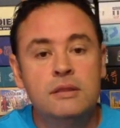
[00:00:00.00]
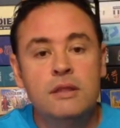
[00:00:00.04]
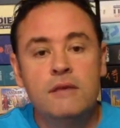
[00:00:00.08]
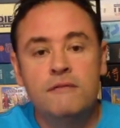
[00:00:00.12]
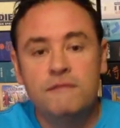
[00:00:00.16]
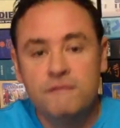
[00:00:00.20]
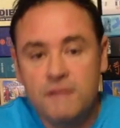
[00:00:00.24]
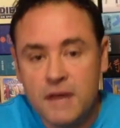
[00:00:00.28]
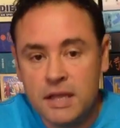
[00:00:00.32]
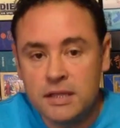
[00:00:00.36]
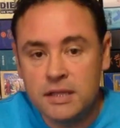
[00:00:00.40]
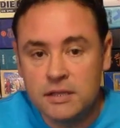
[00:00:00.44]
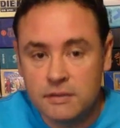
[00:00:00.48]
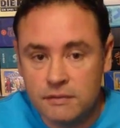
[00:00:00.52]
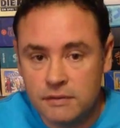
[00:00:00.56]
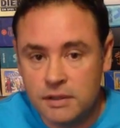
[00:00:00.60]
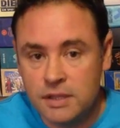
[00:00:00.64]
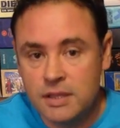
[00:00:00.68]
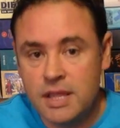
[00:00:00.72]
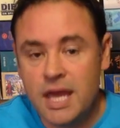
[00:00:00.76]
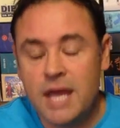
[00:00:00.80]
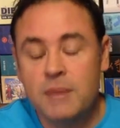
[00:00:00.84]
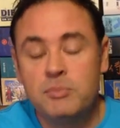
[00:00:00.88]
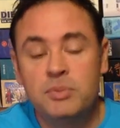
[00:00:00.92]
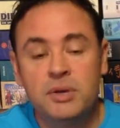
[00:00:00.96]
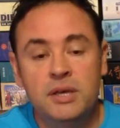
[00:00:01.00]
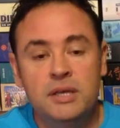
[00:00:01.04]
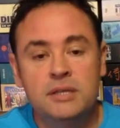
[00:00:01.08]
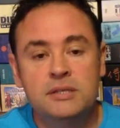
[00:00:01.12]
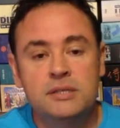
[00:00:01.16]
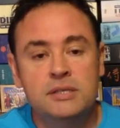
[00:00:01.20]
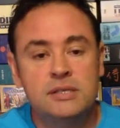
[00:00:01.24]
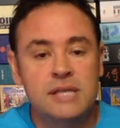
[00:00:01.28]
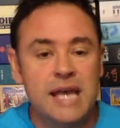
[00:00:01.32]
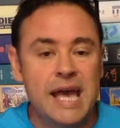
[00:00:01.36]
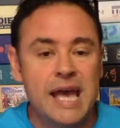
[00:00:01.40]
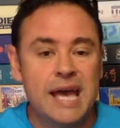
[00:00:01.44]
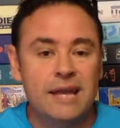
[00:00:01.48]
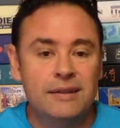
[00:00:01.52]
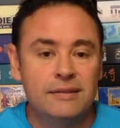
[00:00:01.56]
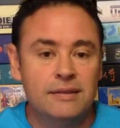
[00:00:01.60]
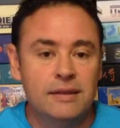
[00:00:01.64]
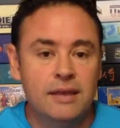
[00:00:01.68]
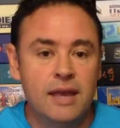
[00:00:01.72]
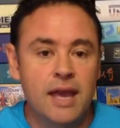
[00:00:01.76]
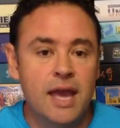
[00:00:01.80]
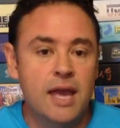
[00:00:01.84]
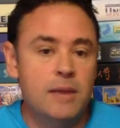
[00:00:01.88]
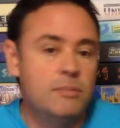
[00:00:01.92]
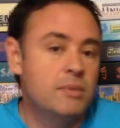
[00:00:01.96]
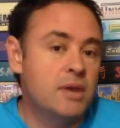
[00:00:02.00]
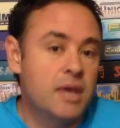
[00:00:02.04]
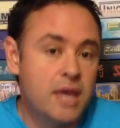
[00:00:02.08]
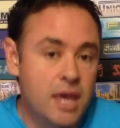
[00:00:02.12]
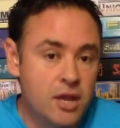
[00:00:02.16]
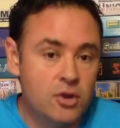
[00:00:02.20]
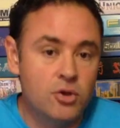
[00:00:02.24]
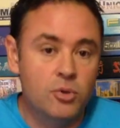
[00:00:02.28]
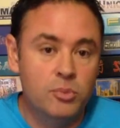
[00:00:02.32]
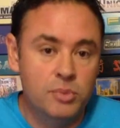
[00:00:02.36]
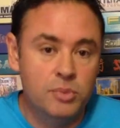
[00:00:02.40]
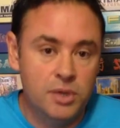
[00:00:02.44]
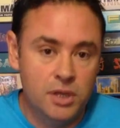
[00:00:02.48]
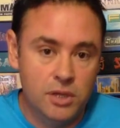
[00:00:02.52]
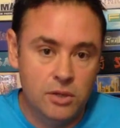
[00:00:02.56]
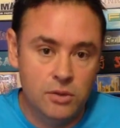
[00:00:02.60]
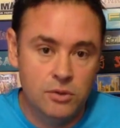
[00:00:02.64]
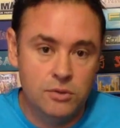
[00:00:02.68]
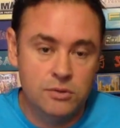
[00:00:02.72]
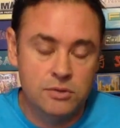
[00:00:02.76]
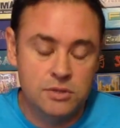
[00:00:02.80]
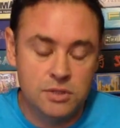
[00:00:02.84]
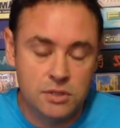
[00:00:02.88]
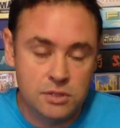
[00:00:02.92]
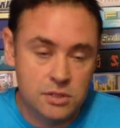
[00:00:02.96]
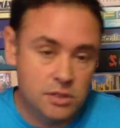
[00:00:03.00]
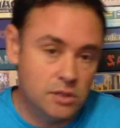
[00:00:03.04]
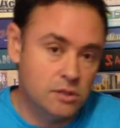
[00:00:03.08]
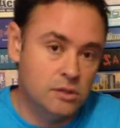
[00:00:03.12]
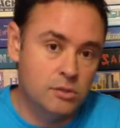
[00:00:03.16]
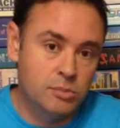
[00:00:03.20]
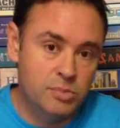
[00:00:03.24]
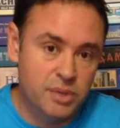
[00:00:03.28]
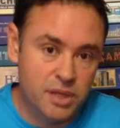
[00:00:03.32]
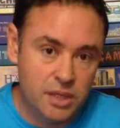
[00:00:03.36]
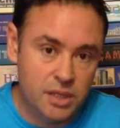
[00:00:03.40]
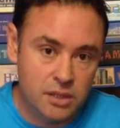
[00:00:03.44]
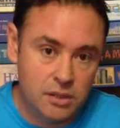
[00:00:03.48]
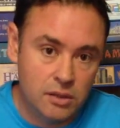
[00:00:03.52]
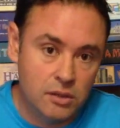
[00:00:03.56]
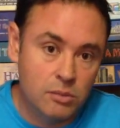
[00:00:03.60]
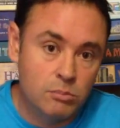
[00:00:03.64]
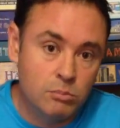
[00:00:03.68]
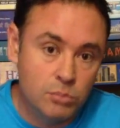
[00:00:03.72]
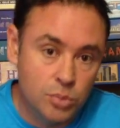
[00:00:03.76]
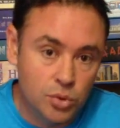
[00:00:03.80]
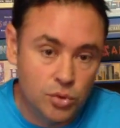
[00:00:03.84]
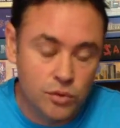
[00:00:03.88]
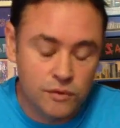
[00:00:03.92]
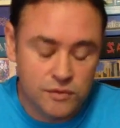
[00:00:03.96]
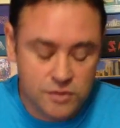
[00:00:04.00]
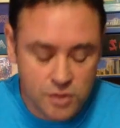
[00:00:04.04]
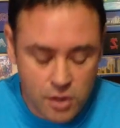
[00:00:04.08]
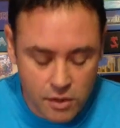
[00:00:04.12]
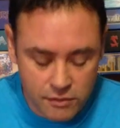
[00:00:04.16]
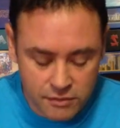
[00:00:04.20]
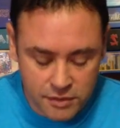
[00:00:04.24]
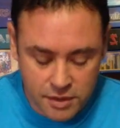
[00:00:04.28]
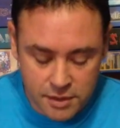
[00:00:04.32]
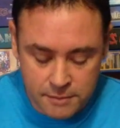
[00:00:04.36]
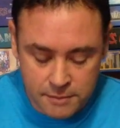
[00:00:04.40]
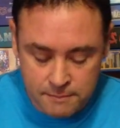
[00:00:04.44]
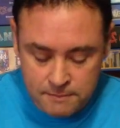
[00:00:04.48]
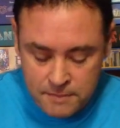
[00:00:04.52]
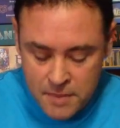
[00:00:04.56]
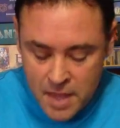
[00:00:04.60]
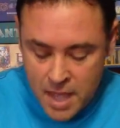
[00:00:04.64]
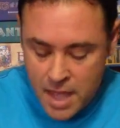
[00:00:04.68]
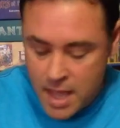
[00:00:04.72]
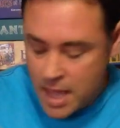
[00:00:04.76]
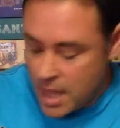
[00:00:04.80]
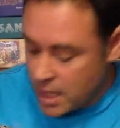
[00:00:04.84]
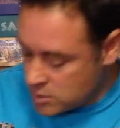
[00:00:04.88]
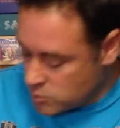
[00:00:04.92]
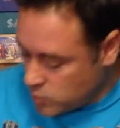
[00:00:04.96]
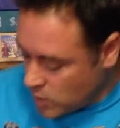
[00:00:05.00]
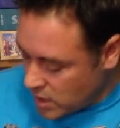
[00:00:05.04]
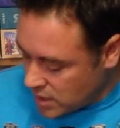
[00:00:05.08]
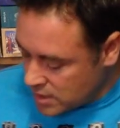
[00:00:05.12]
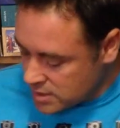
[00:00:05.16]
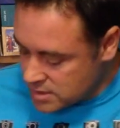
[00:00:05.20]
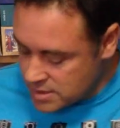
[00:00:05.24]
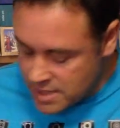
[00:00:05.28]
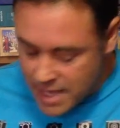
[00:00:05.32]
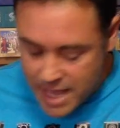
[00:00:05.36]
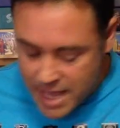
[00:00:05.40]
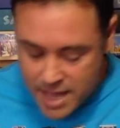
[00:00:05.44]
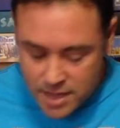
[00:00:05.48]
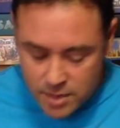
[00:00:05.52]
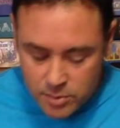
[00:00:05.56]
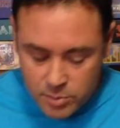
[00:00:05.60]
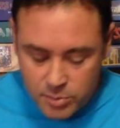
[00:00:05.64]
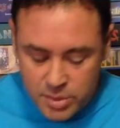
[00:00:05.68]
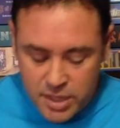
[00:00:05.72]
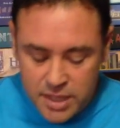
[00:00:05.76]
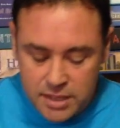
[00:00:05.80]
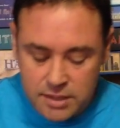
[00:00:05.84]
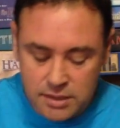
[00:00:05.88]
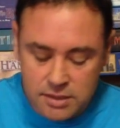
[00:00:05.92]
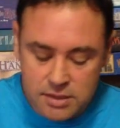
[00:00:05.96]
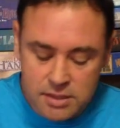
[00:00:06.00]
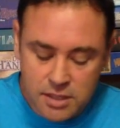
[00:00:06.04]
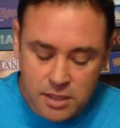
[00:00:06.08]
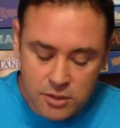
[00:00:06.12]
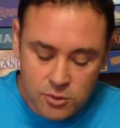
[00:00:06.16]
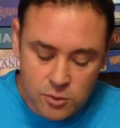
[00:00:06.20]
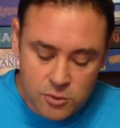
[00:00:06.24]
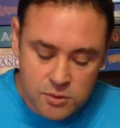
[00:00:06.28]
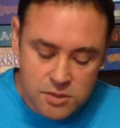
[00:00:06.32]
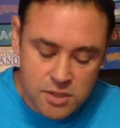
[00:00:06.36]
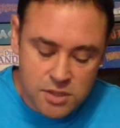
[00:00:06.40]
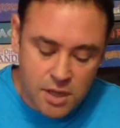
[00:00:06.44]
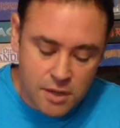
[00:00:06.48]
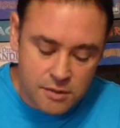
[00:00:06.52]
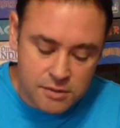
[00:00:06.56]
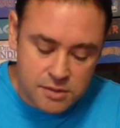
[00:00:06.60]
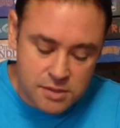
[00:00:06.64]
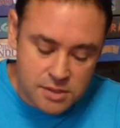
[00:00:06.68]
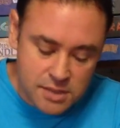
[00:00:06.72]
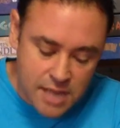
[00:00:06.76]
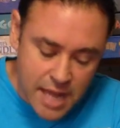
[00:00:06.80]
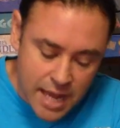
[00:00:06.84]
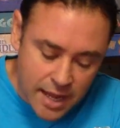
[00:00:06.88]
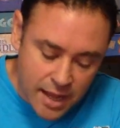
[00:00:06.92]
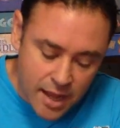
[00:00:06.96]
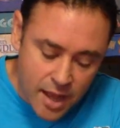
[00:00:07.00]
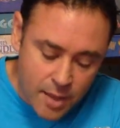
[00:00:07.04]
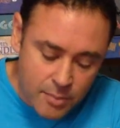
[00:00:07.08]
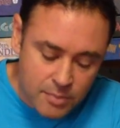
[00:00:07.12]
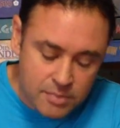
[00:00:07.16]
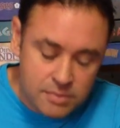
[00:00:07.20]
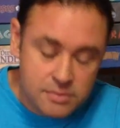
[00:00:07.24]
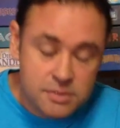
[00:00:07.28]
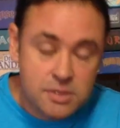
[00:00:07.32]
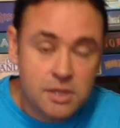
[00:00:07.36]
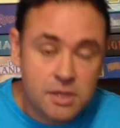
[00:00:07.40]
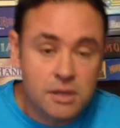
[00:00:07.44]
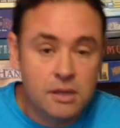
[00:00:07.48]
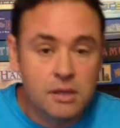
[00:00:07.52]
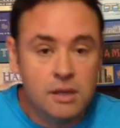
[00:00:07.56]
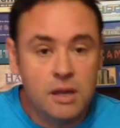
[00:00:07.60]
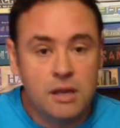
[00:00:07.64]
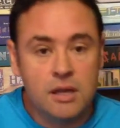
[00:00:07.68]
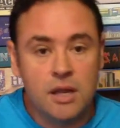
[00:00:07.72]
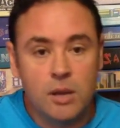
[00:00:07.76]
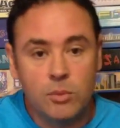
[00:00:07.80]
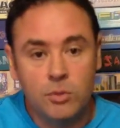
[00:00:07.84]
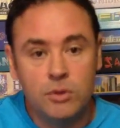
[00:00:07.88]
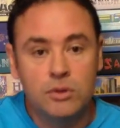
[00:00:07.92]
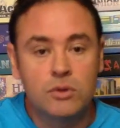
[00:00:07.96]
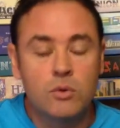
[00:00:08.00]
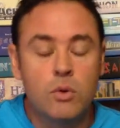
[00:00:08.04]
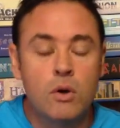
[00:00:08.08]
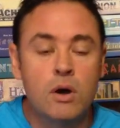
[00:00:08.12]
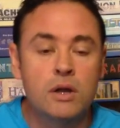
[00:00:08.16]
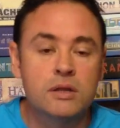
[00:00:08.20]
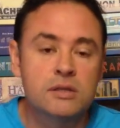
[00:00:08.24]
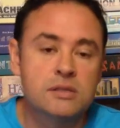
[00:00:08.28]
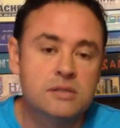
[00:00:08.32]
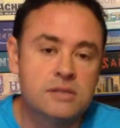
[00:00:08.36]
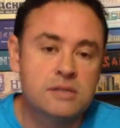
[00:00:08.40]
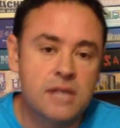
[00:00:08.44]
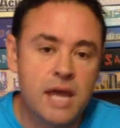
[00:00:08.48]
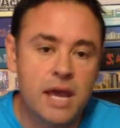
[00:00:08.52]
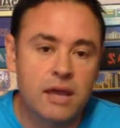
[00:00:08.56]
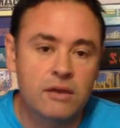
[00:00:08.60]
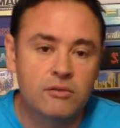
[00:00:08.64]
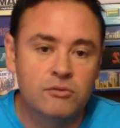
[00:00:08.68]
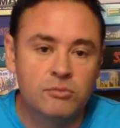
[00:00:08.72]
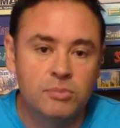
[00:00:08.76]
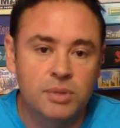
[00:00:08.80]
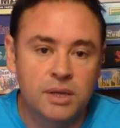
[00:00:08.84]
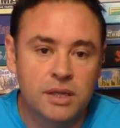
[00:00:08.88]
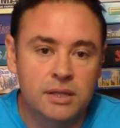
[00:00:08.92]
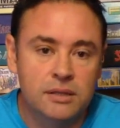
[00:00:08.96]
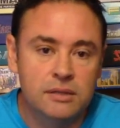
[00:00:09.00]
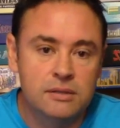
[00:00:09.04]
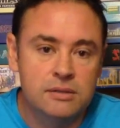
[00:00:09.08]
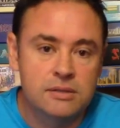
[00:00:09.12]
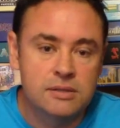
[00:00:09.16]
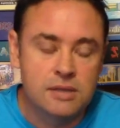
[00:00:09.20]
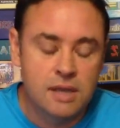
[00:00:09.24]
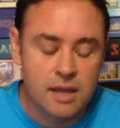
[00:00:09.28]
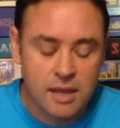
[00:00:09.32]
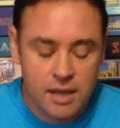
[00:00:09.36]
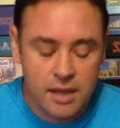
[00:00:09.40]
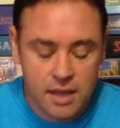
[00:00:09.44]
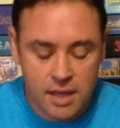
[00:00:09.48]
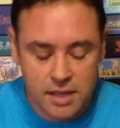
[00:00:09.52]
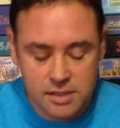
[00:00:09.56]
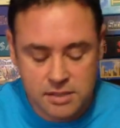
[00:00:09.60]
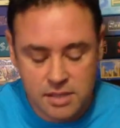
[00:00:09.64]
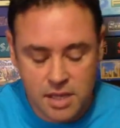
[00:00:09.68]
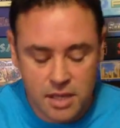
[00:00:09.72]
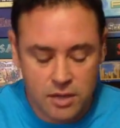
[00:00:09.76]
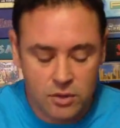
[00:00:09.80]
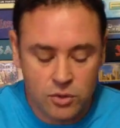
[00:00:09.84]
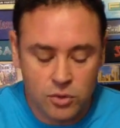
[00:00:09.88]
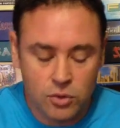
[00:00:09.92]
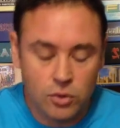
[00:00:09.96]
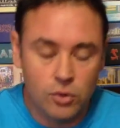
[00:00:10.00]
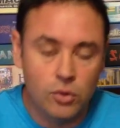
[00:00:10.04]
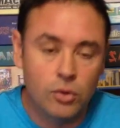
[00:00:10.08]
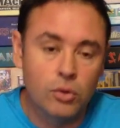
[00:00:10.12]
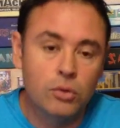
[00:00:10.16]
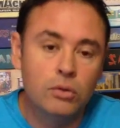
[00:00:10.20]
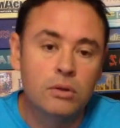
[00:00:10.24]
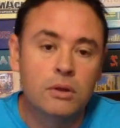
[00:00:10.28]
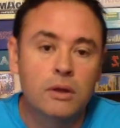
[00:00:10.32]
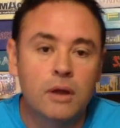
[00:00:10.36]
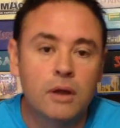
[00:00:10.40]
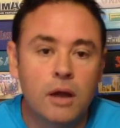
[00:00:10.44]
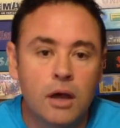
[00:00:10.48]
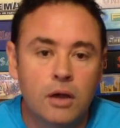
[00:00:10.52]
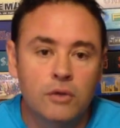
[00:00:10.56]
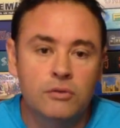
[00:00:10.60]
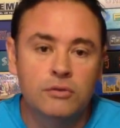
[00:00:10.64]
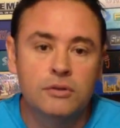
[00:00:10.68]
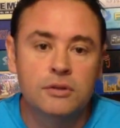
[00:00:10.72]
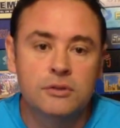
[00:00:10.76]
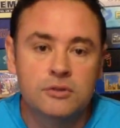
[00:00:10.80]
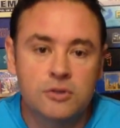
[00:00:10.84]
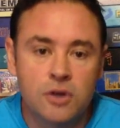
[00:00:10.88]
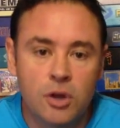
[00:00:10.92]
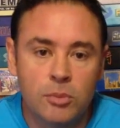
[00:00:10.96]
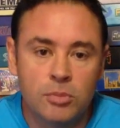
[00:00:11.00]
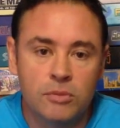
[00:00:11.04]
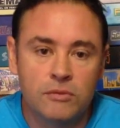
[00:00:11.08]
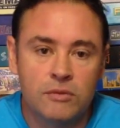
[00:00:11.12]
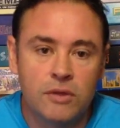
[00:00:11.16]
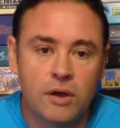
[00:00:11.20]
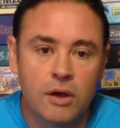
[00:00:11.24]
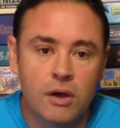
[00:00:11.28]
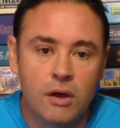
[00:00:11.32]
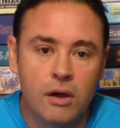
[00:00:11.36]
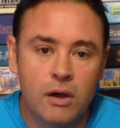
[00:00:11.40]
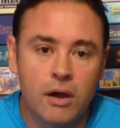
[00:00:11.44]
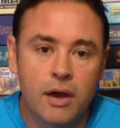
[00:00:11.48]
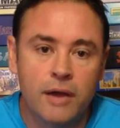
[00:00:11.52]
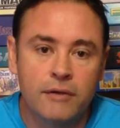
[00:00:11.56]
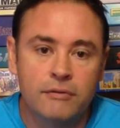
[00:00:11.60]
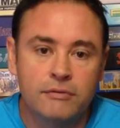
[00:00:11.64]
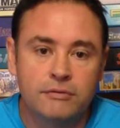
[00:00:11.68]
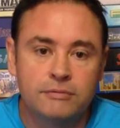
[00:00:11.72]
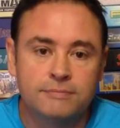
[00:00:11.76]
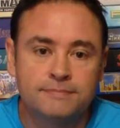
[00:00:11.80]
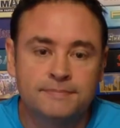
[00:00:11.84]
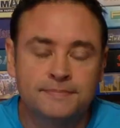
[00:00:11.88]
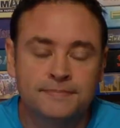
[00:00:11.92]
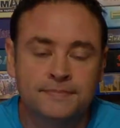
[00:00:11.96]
effectively that piece is out of the game, cannot be used until the beetle moves off it. As well as that, beetles can also stack up, so you can end up with quite a stack of beetles as they crawl over the top of the hive.